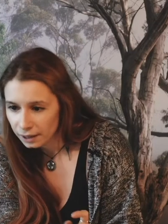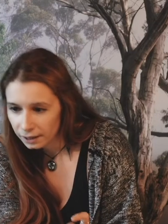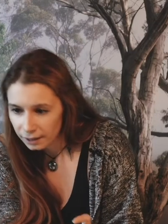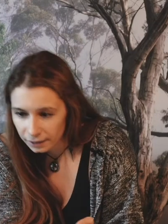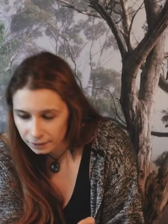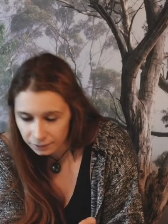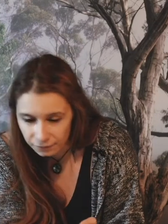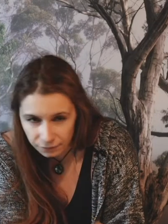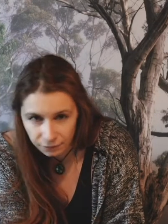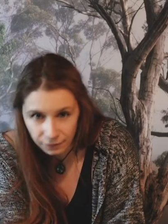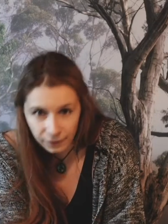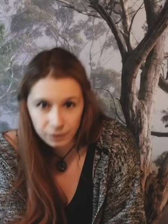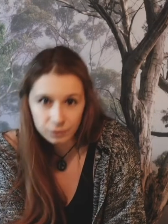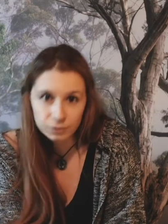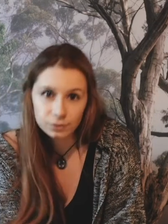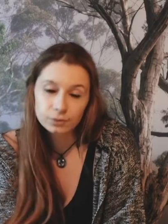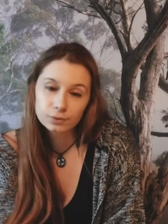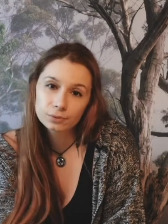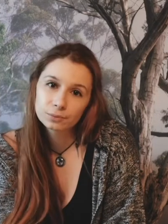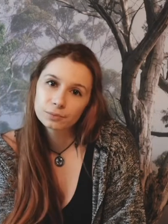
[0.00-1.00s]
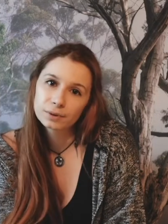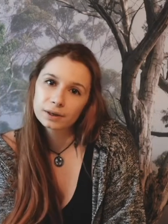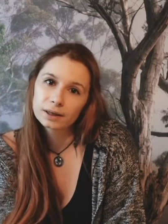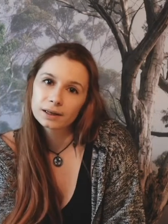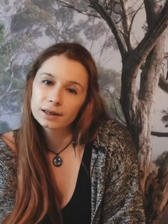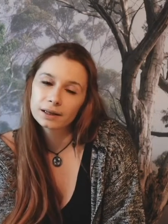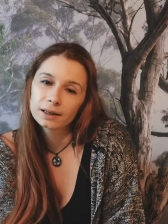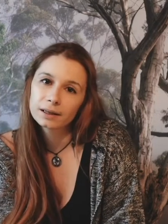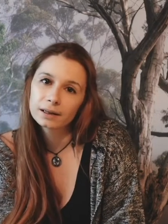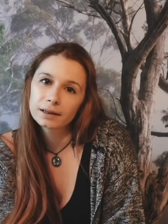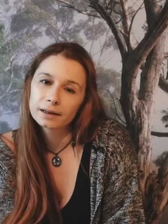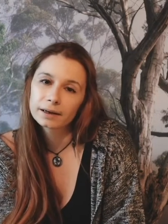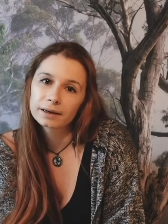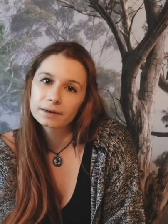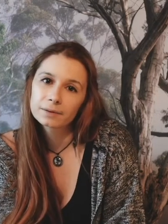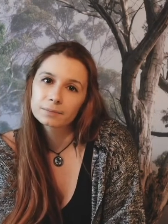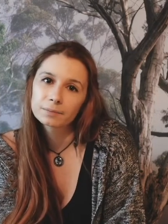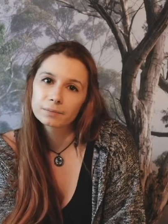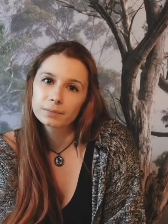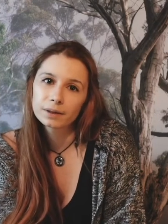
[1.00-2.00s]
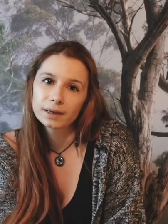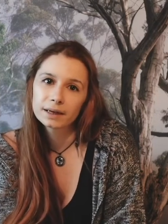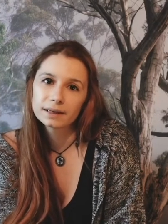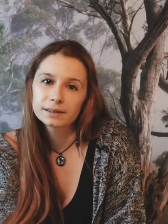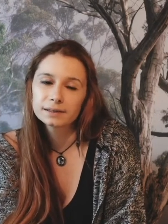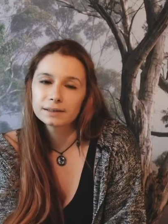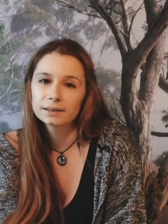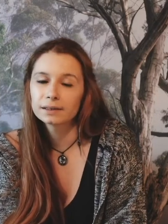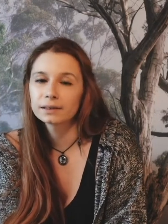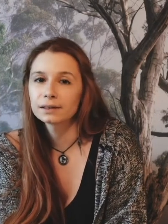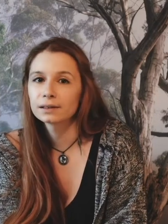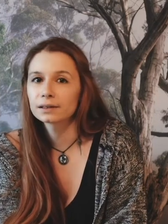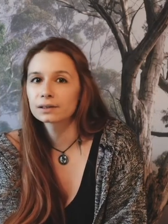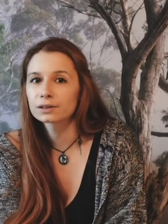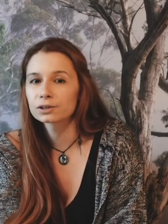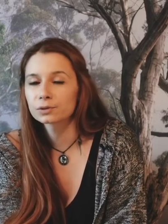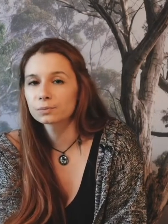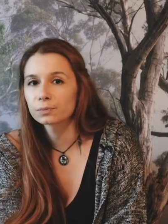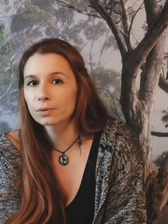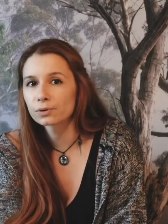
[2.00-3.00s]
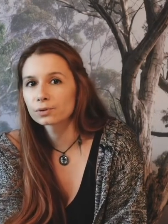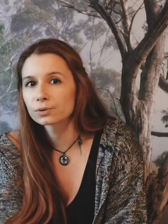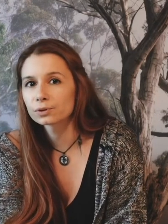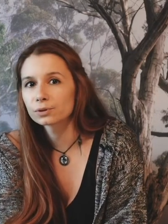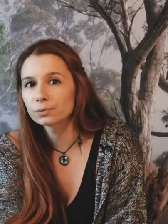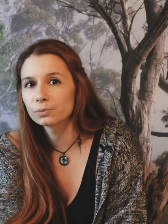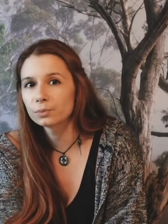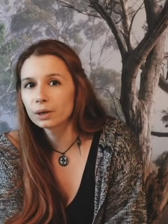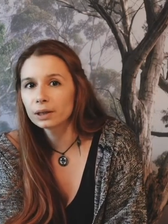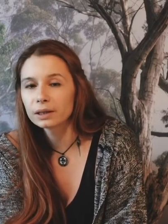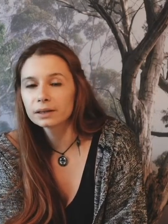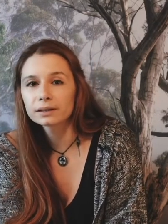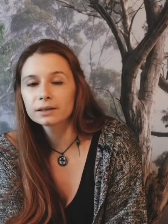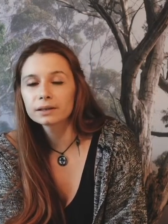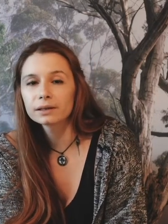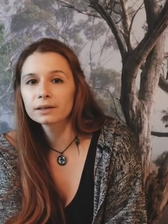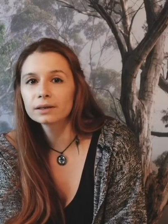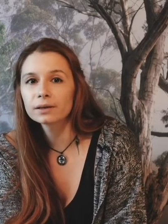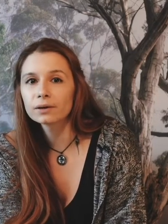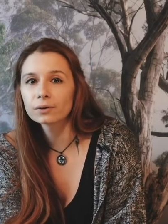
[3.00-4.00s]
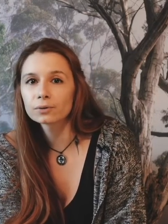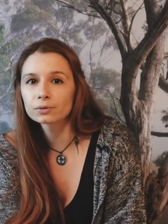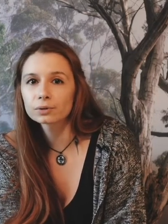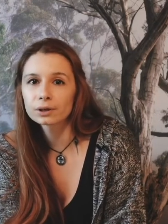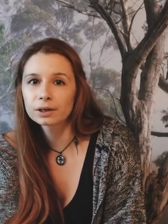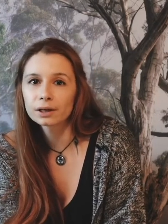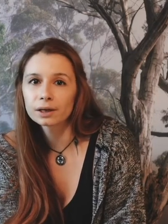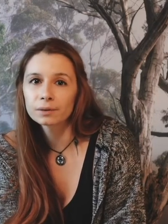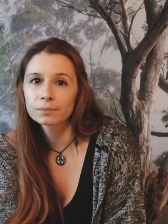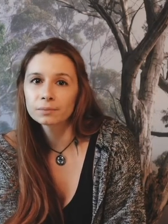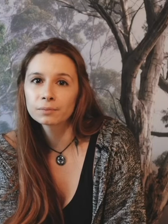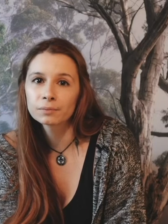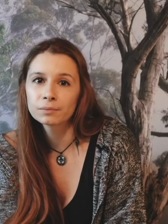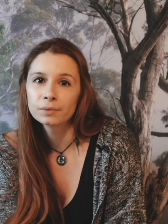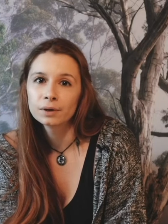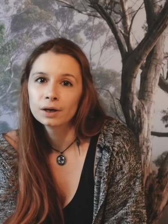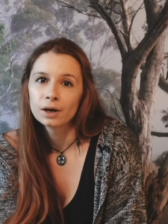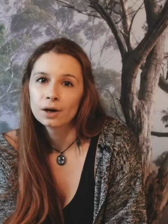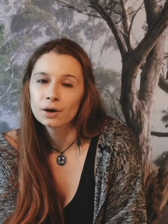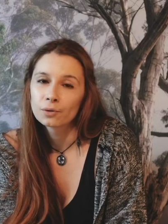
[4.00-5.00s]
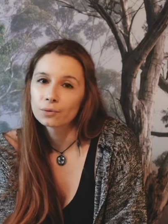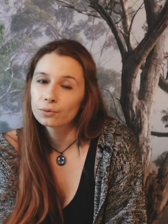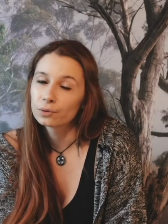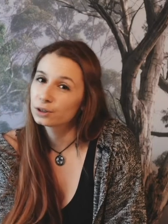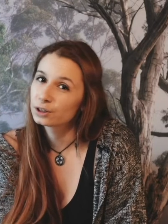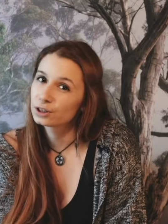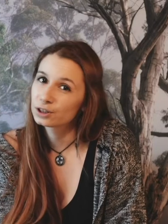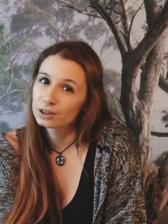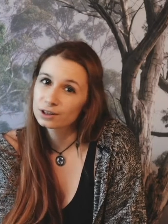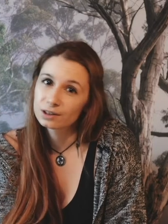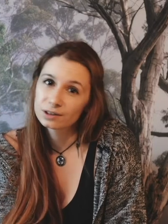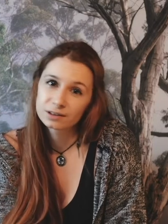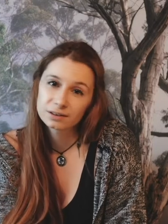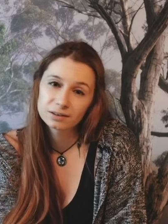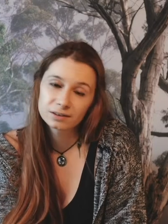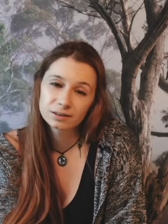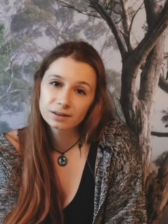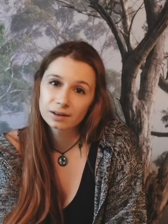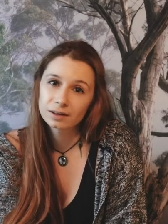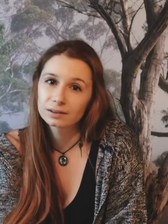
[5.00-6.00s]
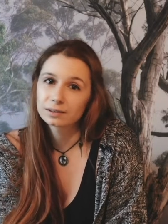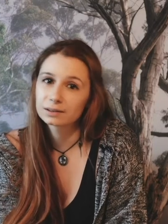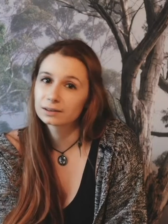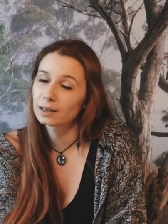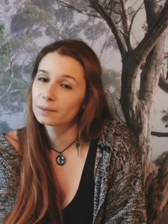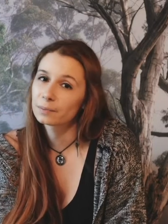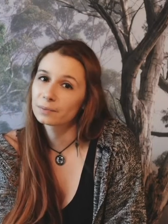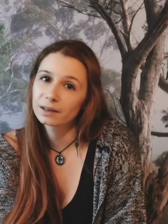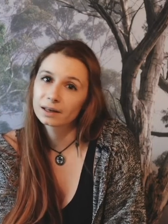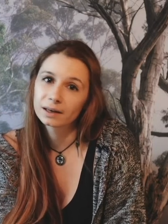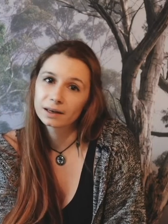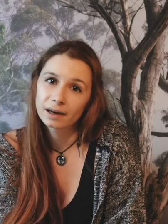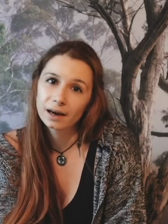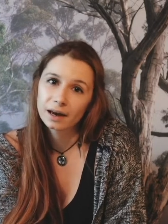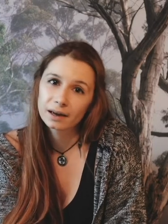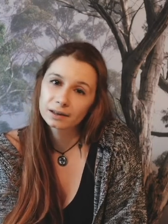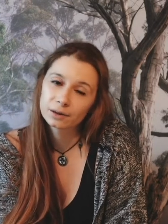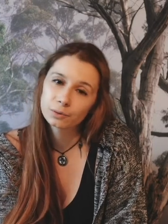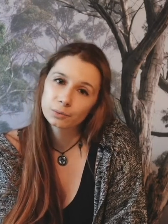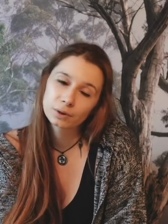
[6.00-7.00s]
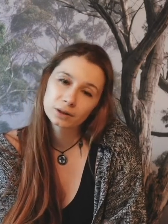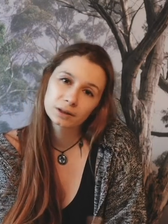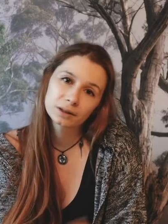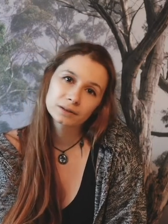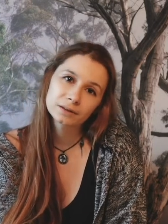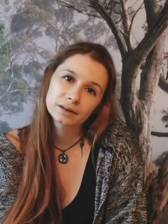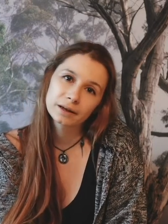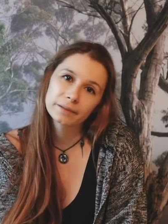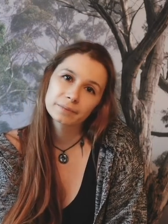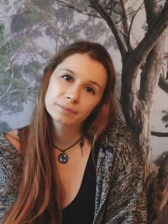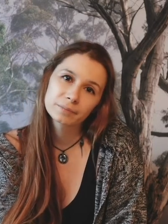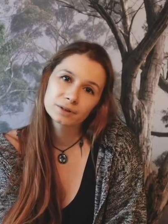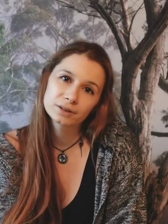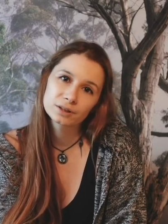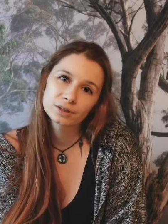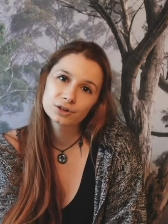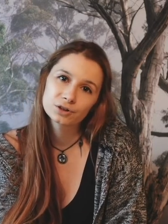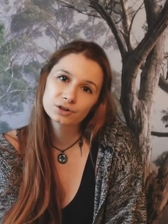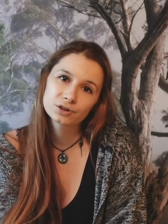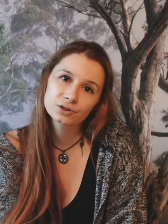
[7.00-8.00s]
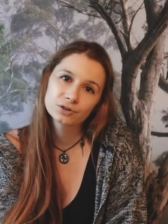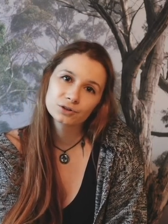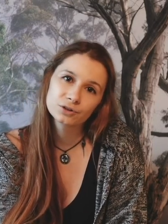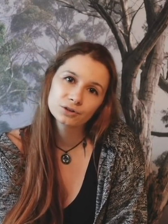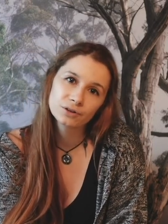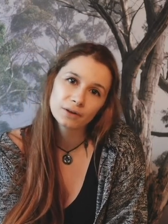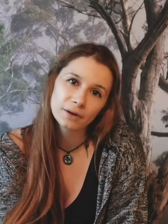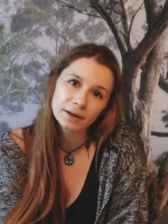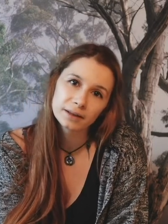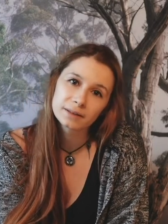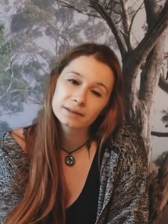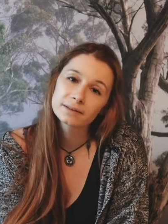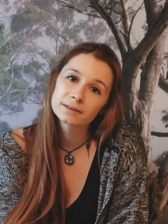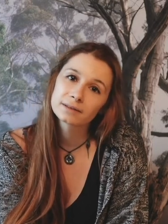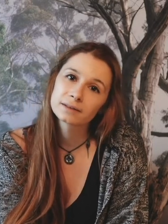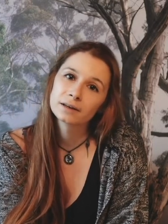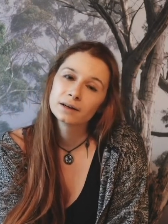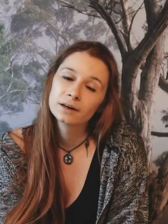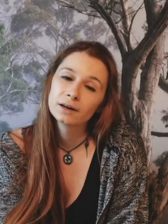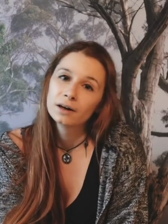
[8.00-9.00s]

It felt to me like placing a responsibility on him, which is not something anyone in that position needs.